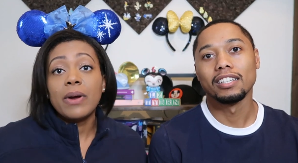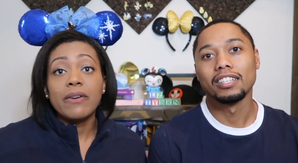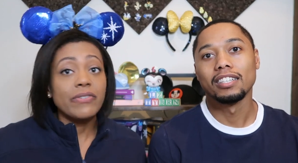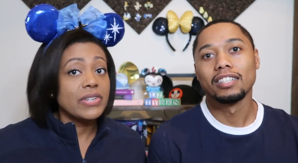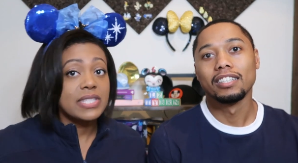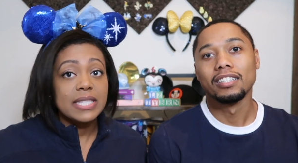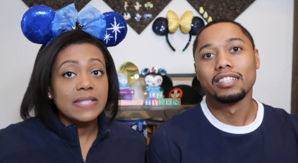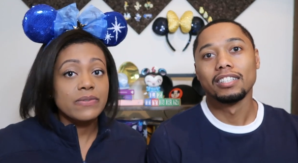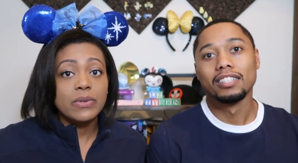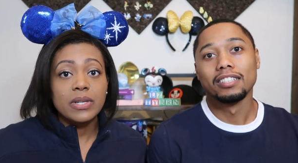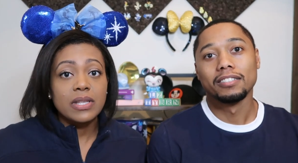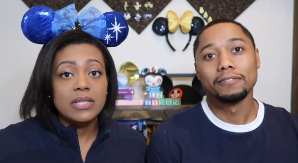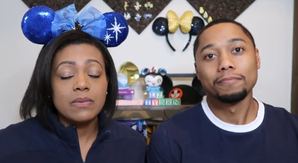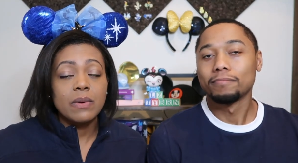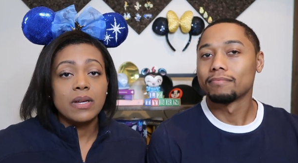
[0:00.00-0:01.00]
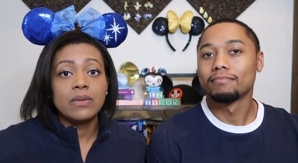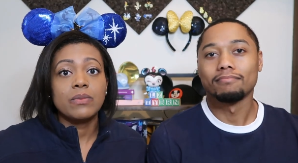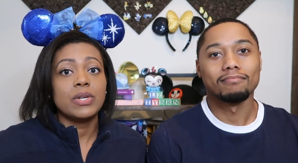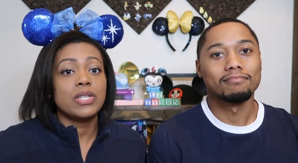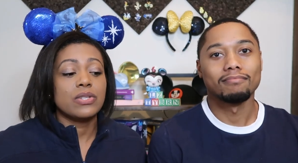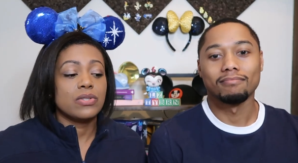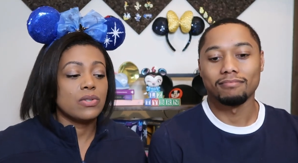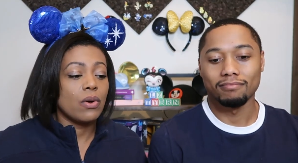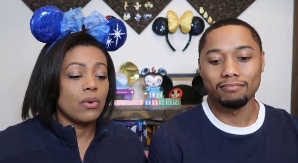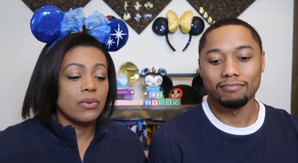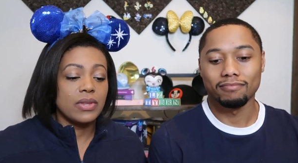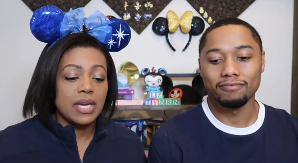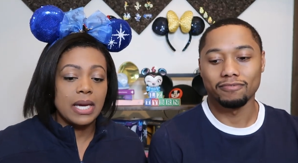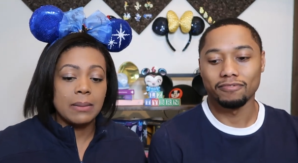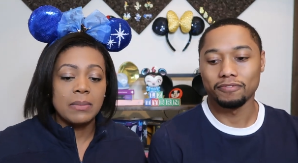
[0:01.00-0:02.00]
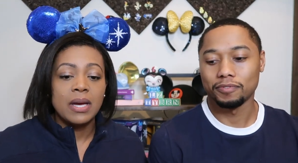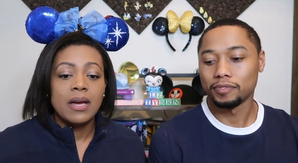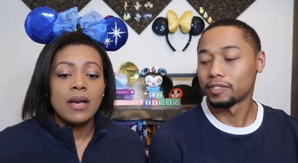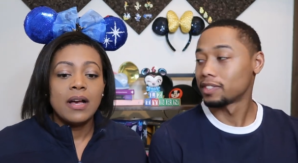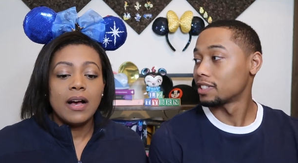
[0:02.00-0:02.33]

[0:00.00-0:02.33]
Speaker 1: preferences for this one. We just told them